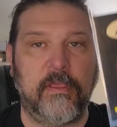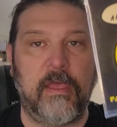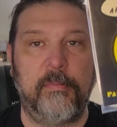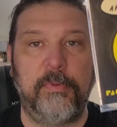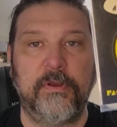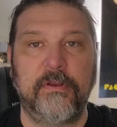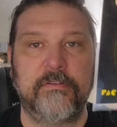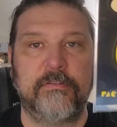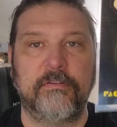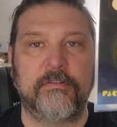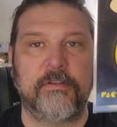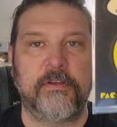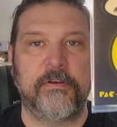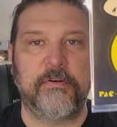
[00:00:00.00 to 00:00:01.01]
a few
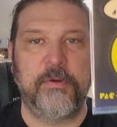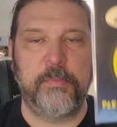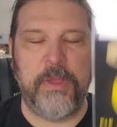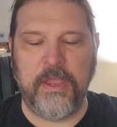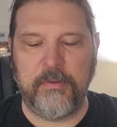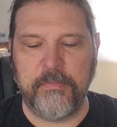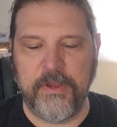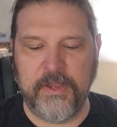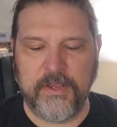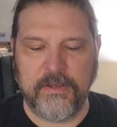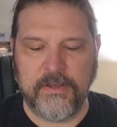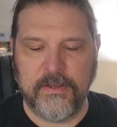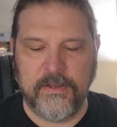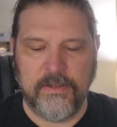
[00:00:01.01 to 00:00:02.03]
Pac-Man stickers. I've
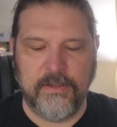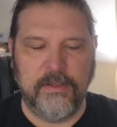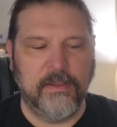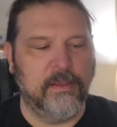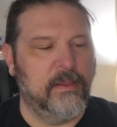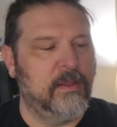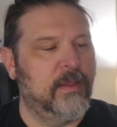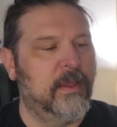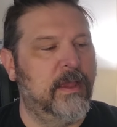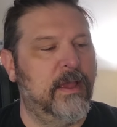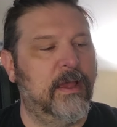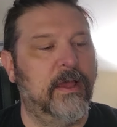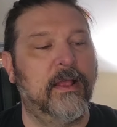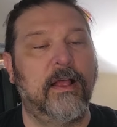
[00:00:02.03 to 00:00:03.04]
got this Happiness
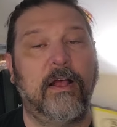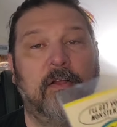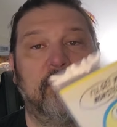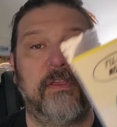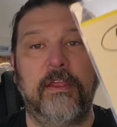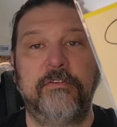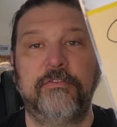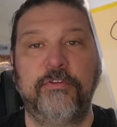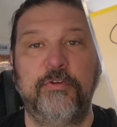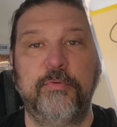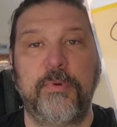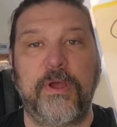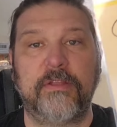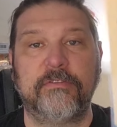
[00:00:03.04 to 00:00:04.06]
is a Hungry
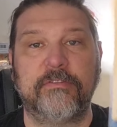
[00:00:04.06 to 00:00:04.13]
Pac-Man.